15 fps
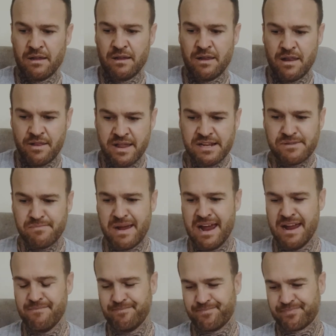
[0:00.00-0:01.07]
This
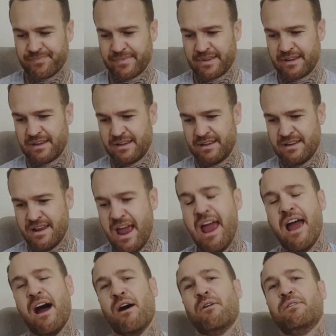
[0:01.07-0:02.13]
man,
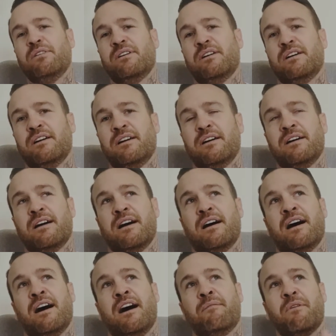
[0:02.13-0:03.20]
now,
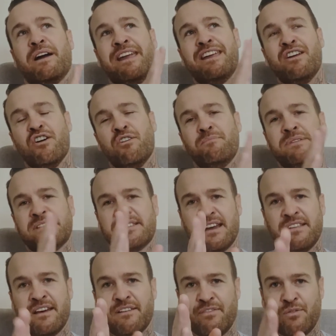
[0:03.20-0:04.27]
he heard me say
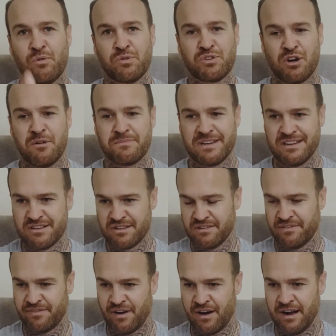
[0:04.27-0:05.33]
that 4 times into the
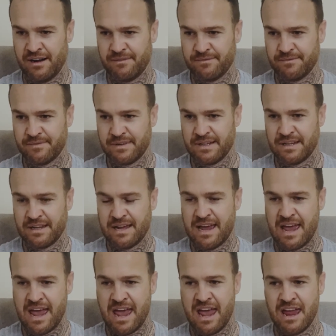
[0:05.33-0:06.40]
fire.
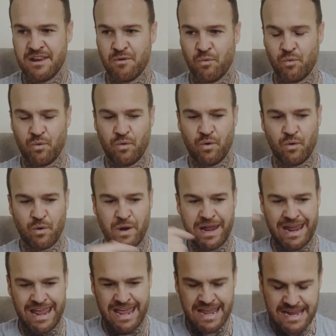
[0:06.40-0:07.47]
And
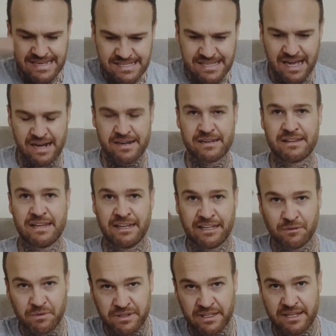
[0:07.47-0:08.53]
he started thinking
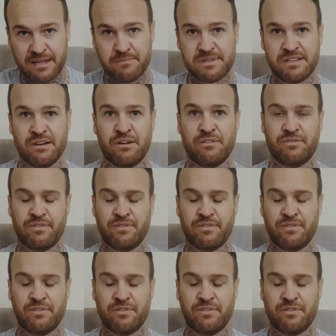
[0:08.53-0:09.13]
within himself,